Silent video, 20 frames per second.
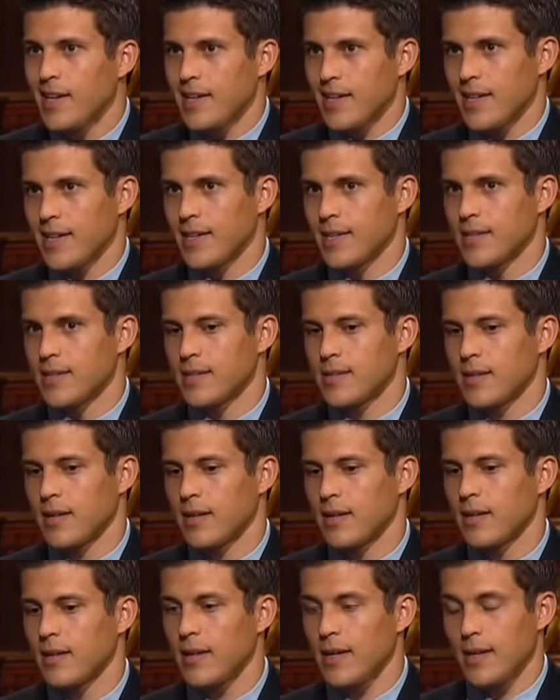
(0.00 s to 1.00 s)
is
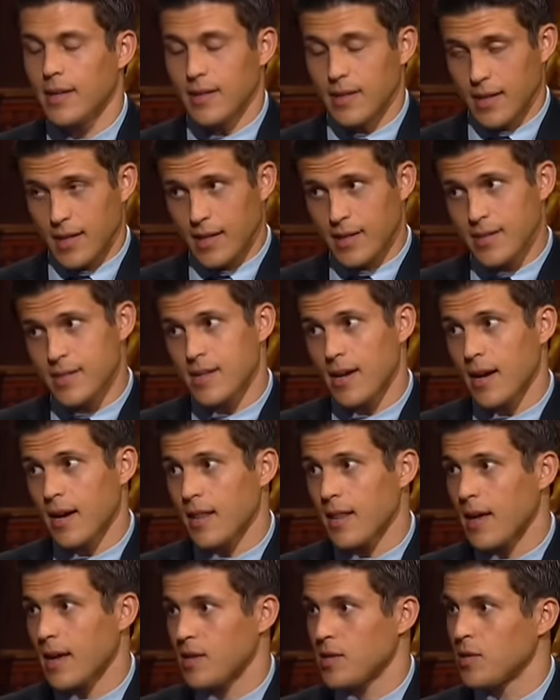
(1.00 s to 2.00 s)
the inside
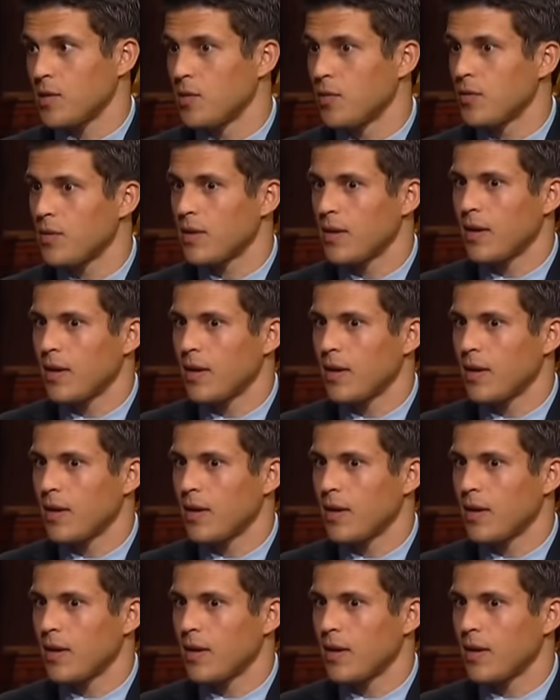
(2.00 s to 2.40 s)
of that tooth